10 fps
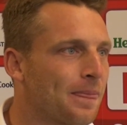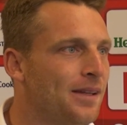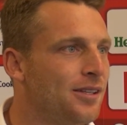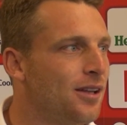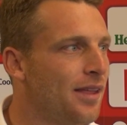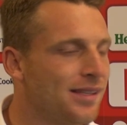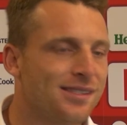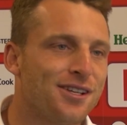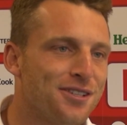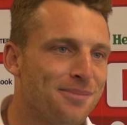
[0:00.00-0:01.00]
you're like, that's
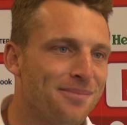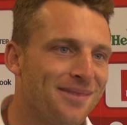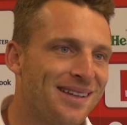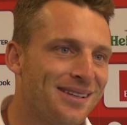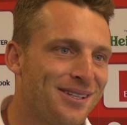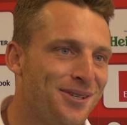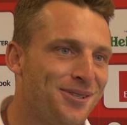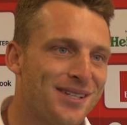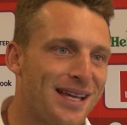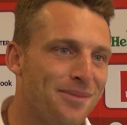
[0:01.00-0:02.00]
such a
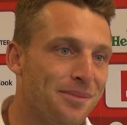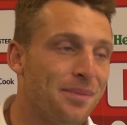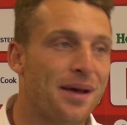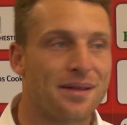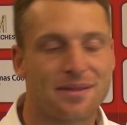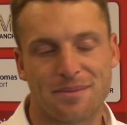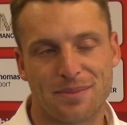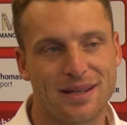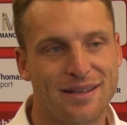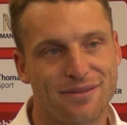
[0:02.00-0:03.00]
huge statement. But the
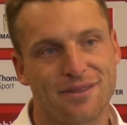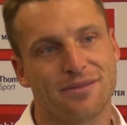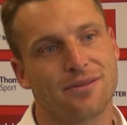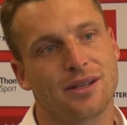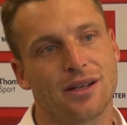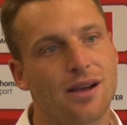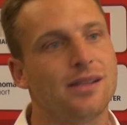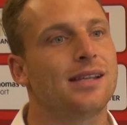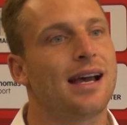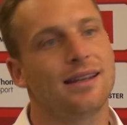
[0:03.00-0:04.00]
belief of the
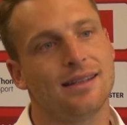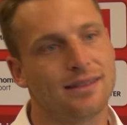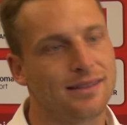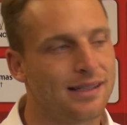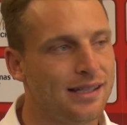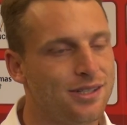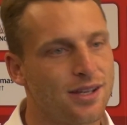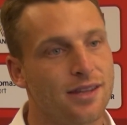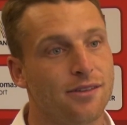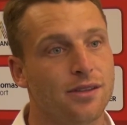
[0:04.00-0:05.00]
guys had in each
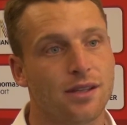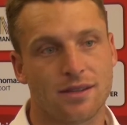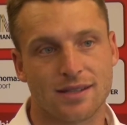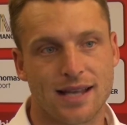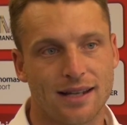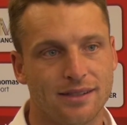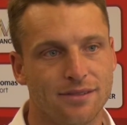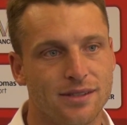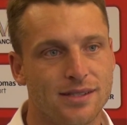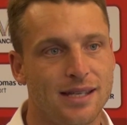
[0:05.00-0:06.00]
other and the talent
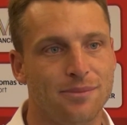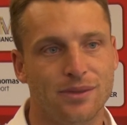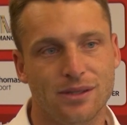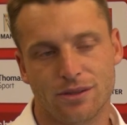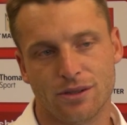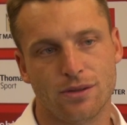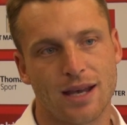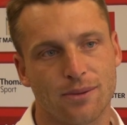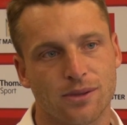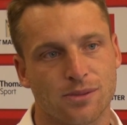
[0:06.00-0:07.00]
of the team, we knew
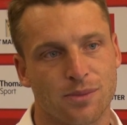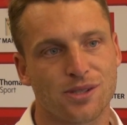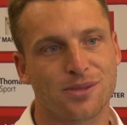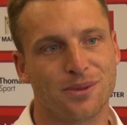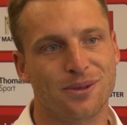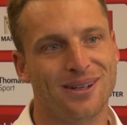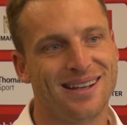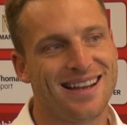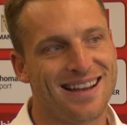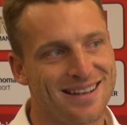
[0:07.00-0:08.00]
that was possible.
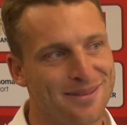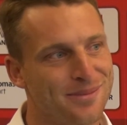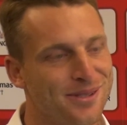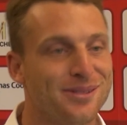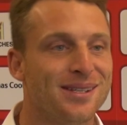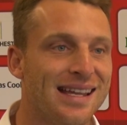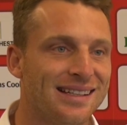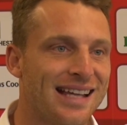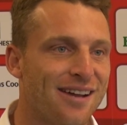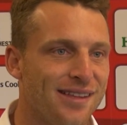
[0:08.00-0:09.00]
So to
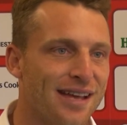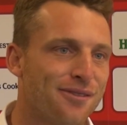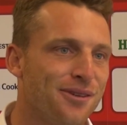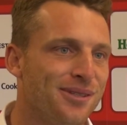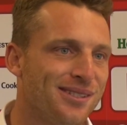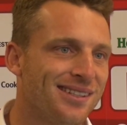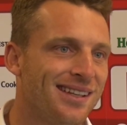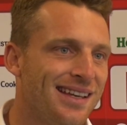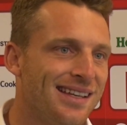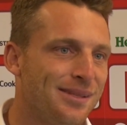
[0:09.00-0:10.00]
then carry that through
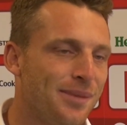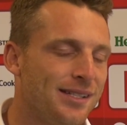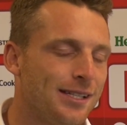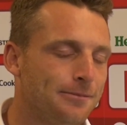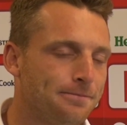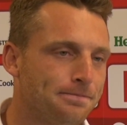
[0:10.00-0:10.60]
is amazing.